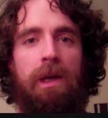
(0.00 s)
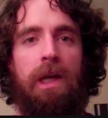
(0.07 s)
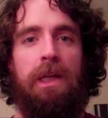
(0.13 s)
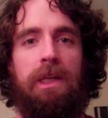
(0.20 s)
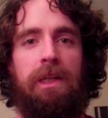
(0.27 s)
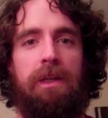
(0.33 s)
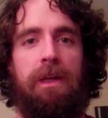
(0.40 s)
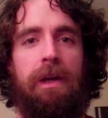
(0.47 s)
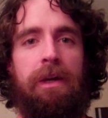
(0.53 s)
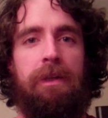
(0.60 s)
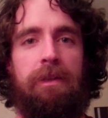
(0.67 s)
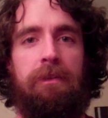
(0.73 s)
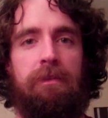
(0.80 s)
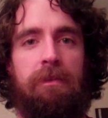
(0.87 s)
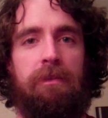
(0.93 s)
Hey
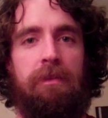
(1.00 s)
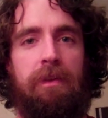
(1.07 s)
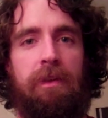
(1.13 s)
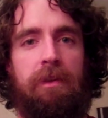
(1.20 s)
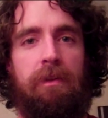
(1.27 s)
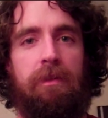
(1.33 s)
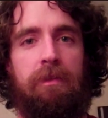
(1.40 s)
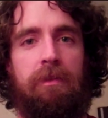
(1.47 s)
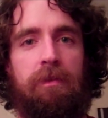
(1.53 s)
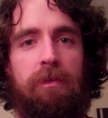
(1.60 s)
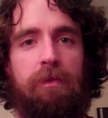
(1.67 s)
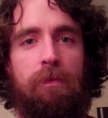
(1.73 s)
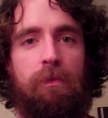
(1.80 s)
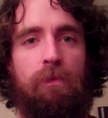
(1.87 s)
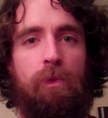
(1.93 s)
guys,
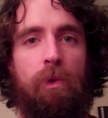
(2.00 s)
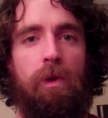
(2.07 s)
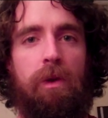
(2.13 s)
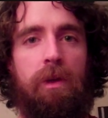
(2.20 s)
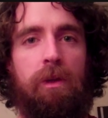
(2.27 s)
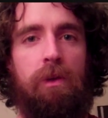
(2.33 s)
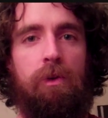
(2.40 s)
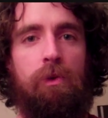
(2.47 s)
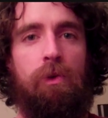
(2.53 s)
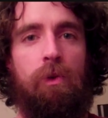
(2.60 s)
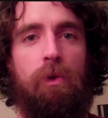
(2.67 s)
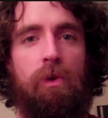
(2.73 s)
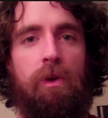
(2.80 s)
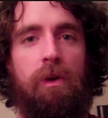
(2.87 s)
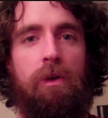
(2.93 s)
it's Fork in New
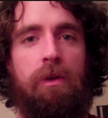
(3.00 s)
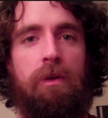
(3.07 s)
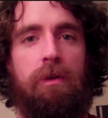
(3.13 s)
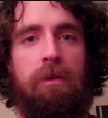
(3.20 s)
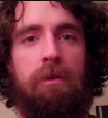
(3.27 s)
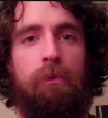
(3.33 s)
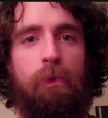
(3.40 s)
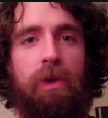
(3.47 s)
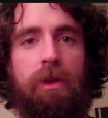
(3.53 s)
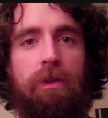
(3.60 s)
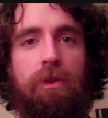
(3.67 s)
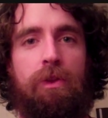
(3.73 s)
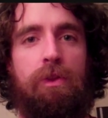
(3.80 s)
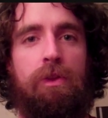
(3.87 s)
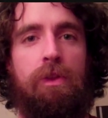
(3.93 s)
York
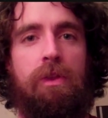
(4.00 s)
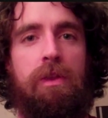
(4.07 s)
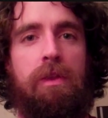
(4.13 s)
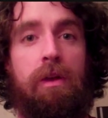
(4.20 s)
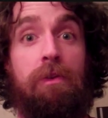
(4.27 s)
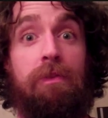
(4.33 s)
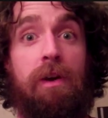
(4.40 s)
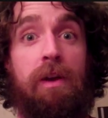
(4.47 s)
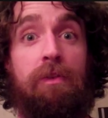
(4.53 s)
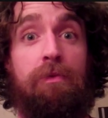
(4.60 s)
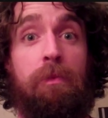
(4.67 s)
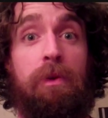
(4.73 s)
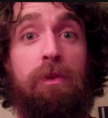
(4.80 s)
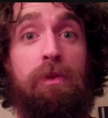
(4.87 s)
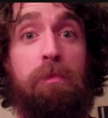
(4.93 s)
with a
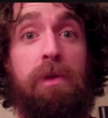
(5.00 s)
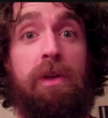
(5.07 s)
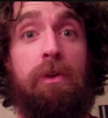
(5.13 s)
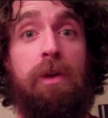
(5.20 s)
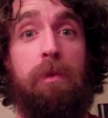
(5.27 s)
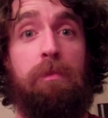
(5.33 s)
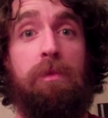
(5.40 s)
5-month beard